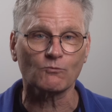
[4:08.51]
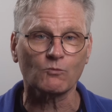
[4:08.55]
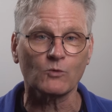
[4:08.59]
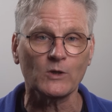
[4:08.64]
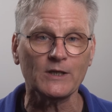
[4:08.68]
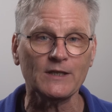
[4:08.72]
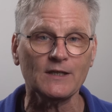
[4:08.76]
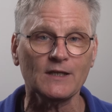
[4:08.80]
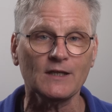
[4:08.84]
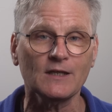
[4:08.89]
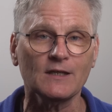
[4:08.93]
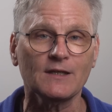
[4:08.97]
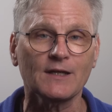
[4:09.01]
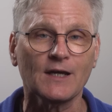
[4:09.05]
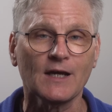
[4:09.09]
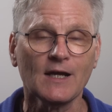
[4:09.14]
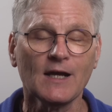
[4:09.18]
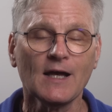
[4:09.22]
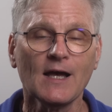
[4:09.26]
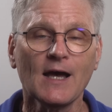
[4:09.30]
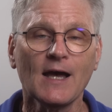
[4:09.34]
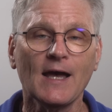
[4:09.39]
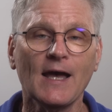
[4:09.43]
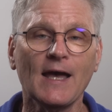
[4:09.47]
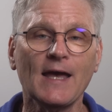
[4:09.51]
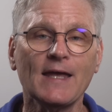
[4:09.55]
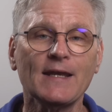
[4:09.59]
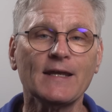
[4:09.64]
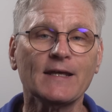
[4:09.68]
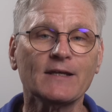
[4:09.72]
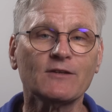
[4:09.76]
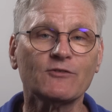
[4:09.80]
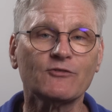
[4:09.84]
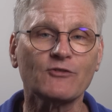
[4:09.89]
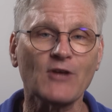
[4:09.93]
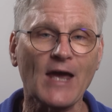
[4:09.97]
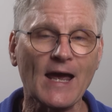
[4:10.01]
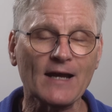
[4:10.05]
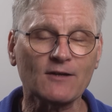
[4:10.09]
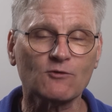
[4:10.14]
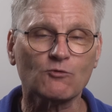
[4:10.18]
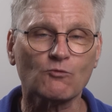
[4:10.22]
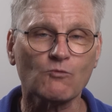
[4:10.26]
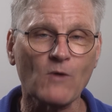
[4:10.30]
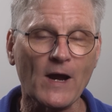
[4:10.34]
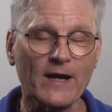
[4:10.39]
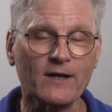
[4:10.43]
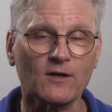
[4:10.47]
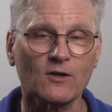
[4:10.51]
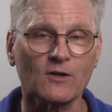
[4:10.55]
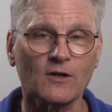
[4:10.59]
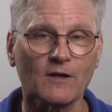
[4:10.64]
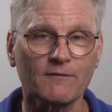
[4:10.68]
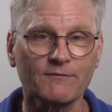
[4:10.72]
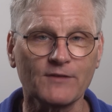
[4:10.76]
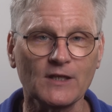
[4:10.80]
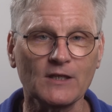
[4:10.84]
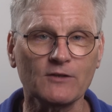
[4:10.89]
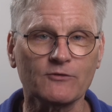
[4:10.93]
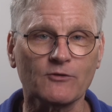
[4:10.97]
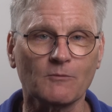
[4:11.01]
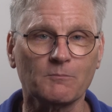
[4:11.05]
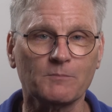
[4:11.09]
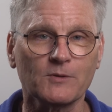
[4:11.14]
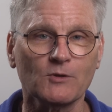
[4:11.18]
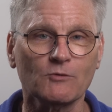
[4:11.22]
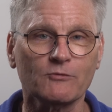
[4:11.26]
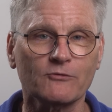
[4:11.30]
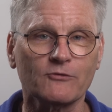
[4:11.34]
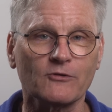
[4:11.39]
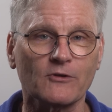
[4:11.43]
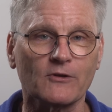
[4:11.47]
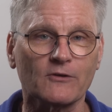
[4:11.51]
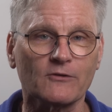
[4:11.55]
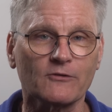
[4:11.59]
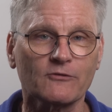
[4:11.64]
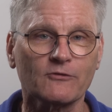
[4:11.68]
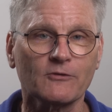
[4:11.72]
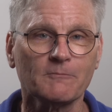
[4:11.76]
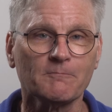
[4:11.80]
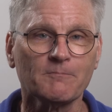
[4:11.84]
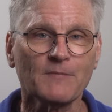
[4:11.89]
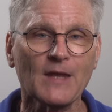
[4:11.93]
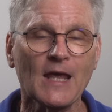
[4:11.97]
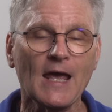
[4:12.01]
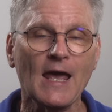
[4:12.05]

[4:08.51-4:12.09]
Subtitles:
We need an exact record of these abuses.